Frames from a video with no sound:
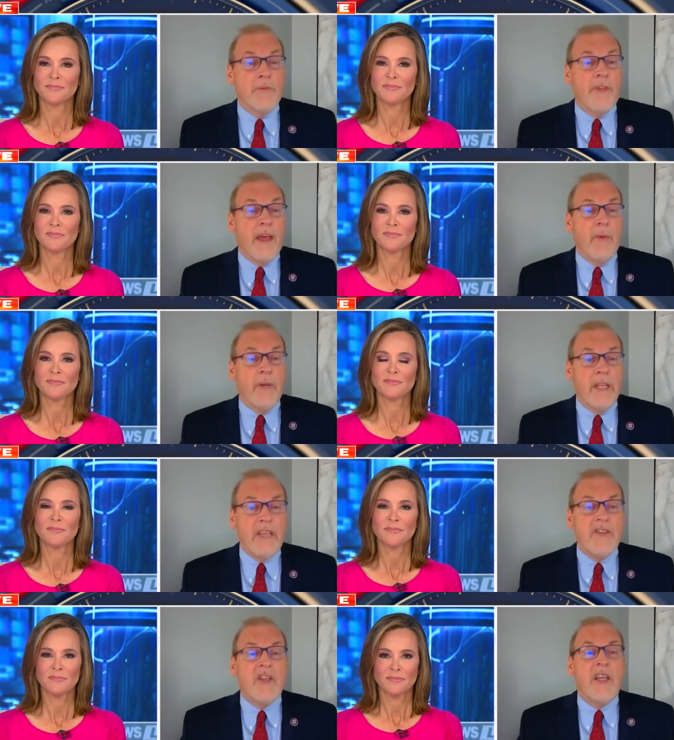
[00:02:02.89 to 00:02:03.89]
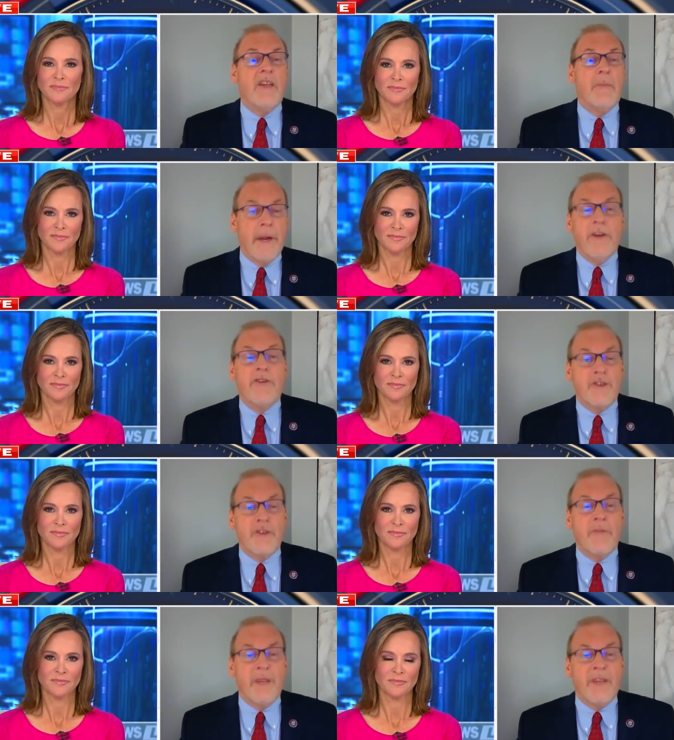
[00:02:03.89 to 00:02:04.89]
Speaker 1: for that. When he said that parents
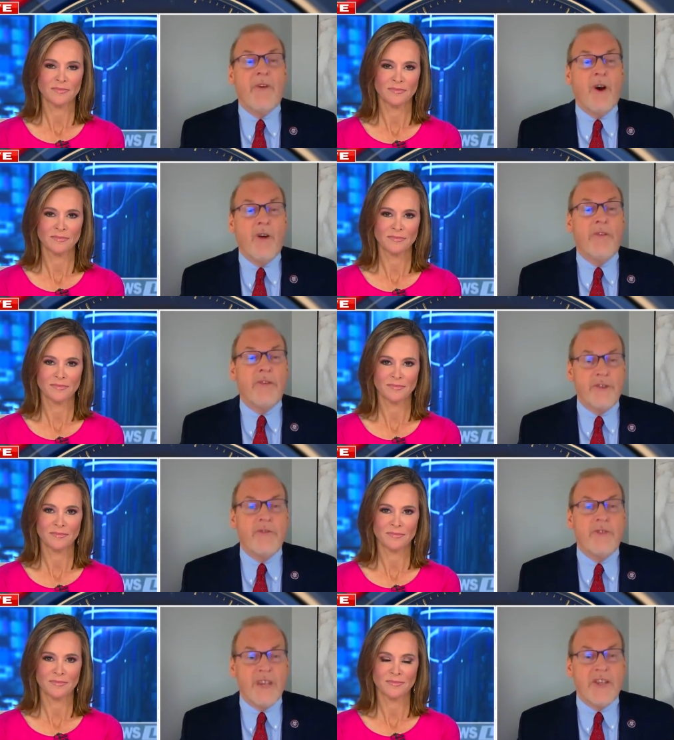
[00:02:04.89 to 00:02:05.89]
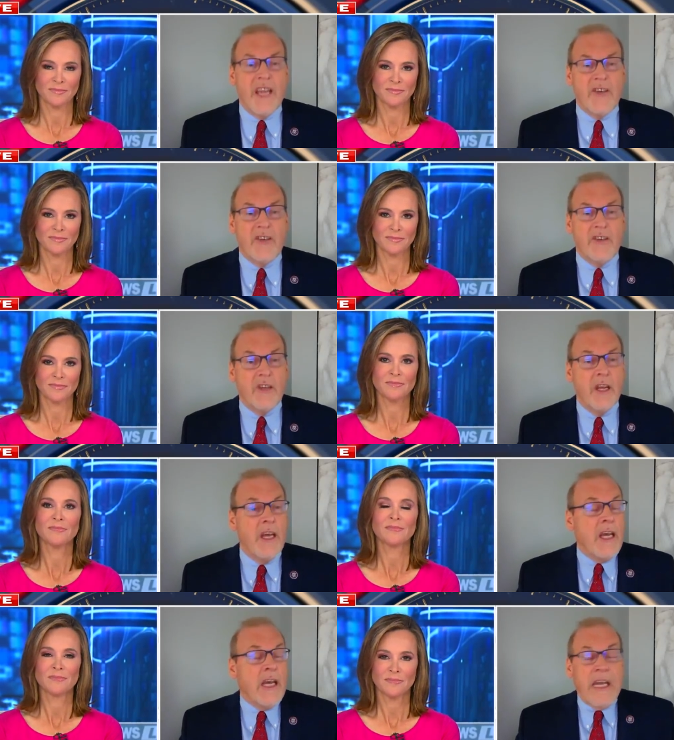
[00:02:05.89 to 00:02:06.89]
shouldn't be involved in their students' educations,
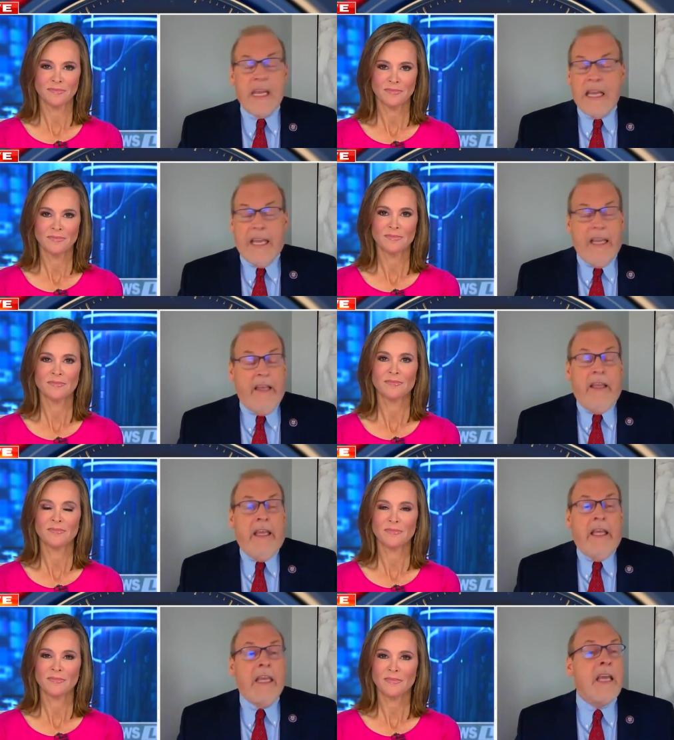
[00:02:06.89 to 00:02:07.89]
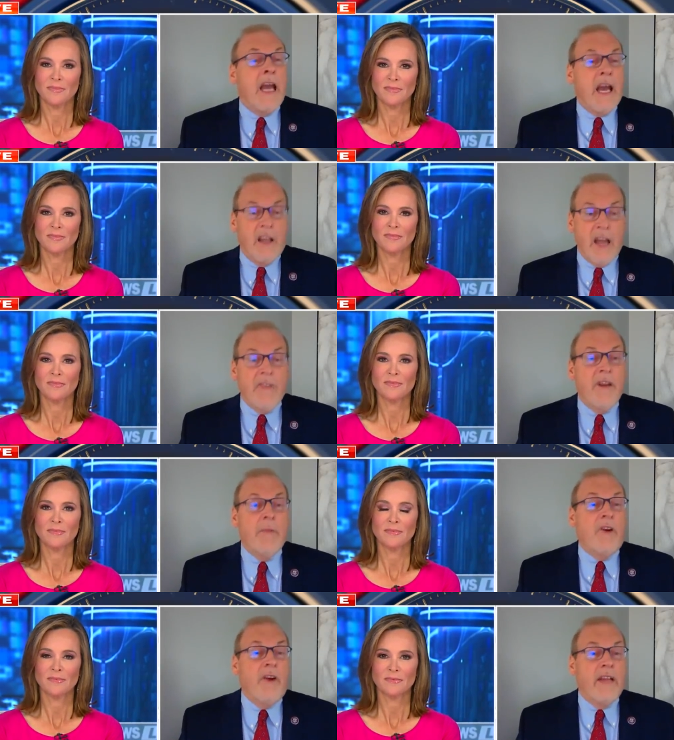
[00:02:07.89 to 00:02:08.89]
he got a lot of
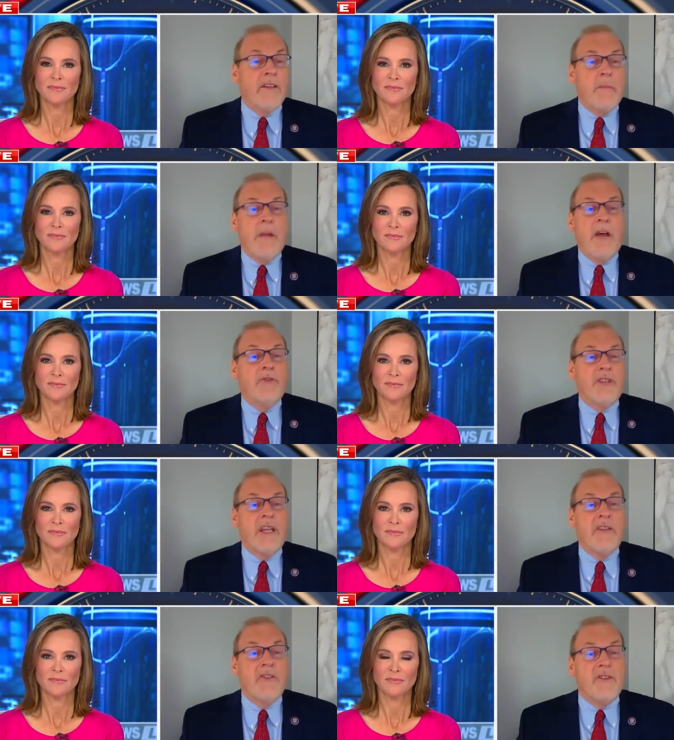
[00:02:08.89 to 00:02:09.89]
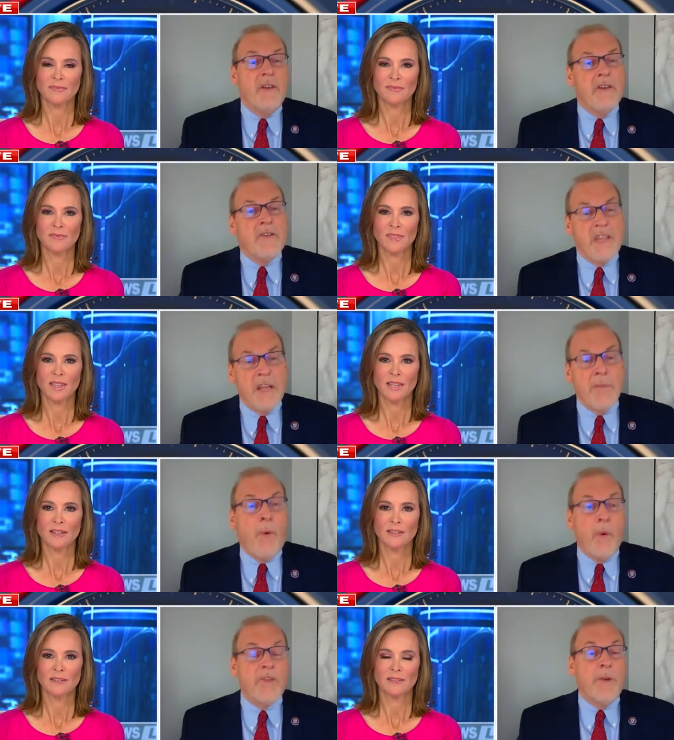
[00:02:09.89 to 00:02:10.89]
Democrats. I'm not going to say it's it's ten
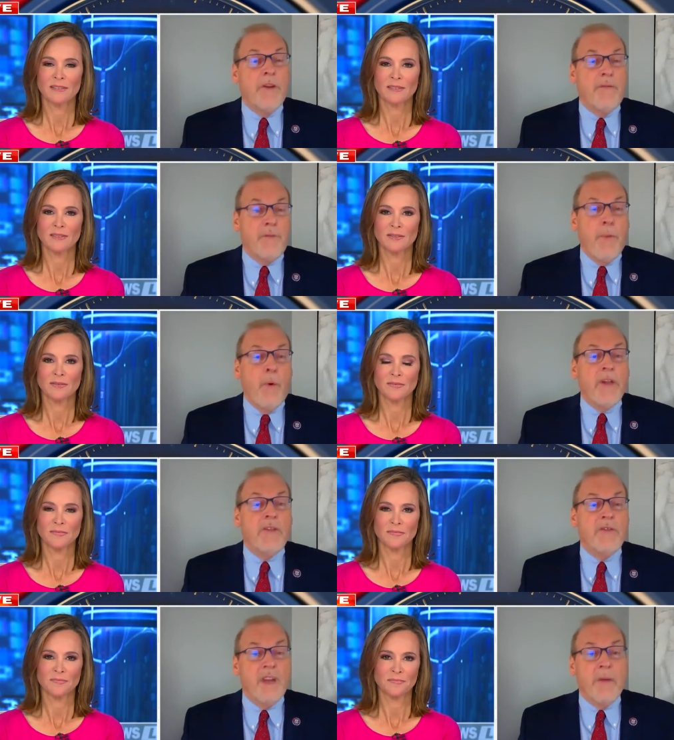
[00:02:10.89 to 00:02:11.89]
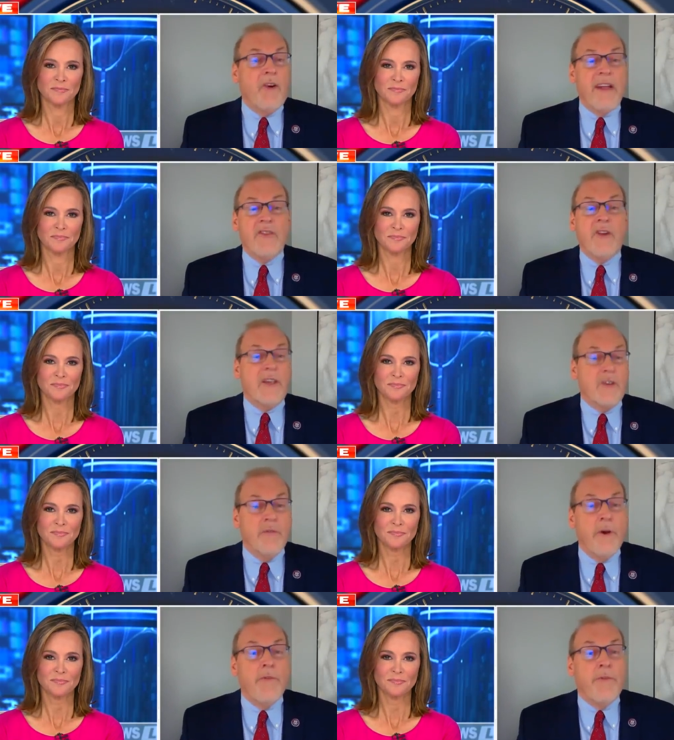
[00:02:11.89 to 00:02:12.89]
points, but a few points of Democrats are actually going to
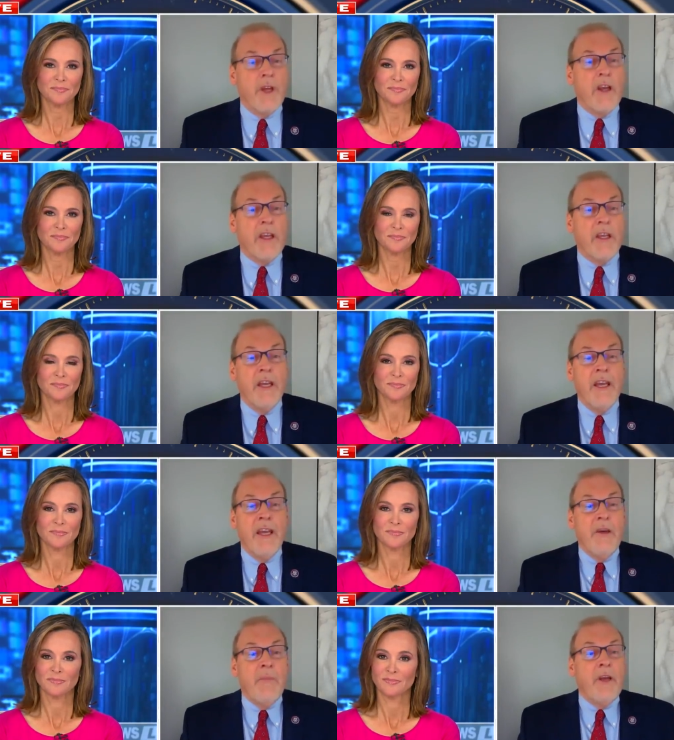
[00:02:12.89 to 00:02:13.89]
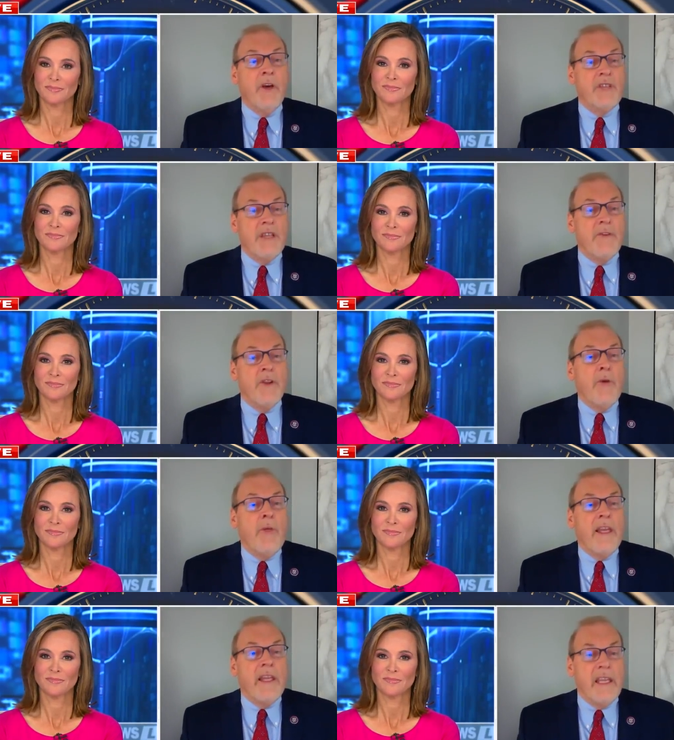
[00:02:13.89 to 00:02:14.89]
vote for Youngkin because even though
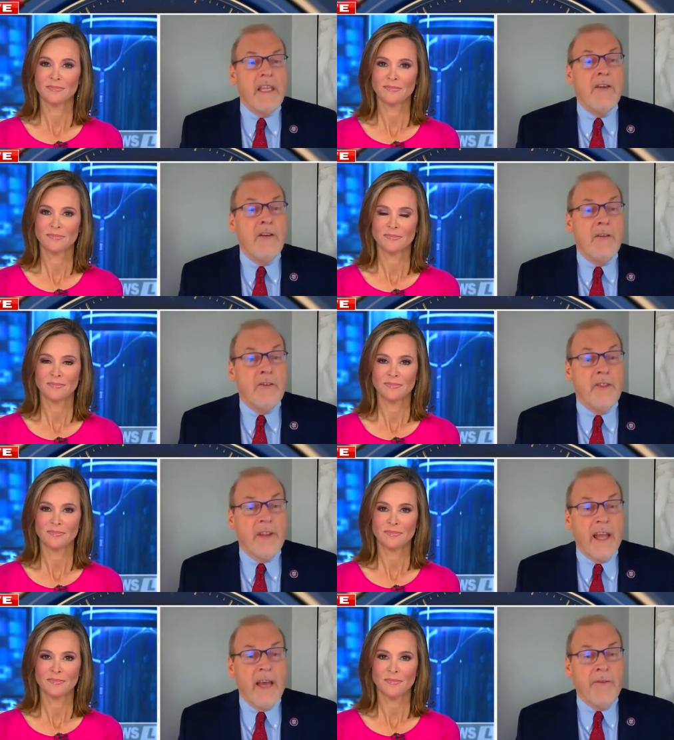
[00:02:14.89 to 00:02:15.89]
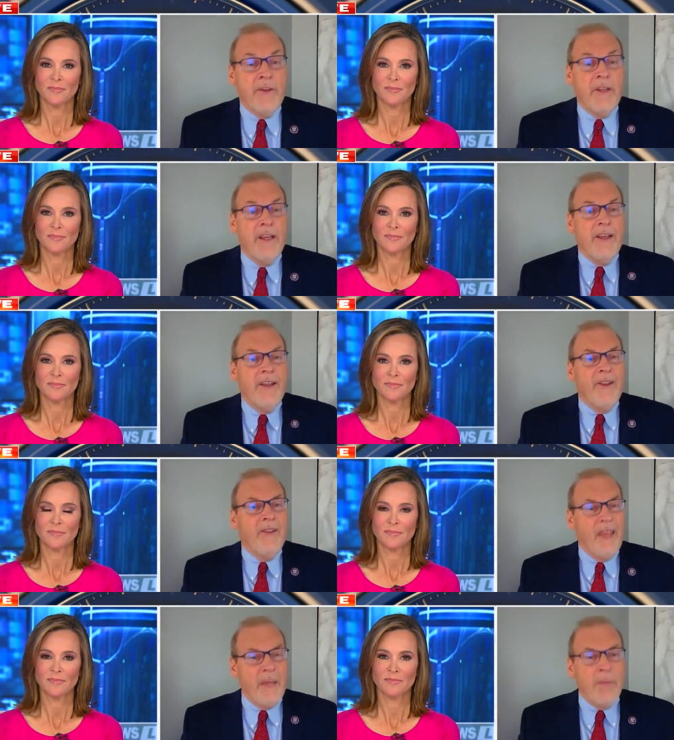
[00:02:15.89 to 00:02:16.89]
they lean to the left,
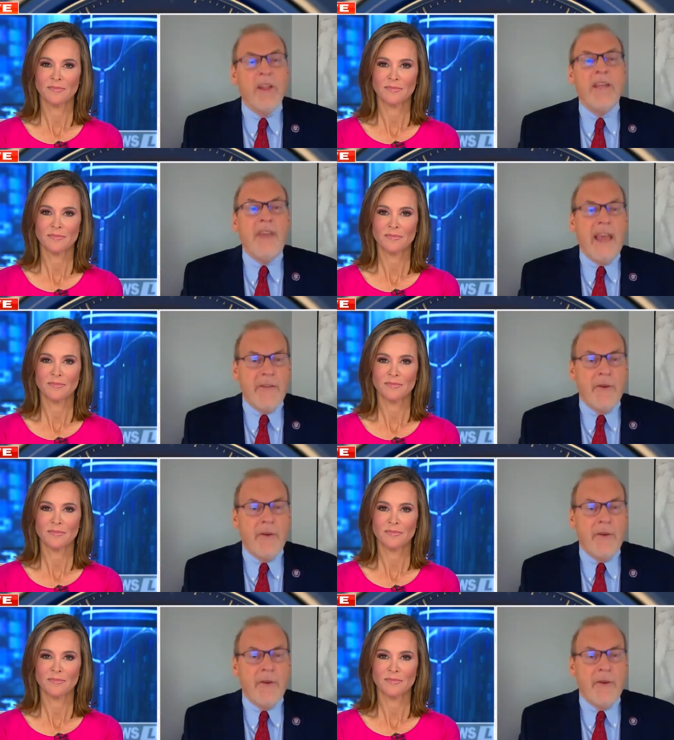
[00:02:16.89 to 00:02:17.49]
they believe they have a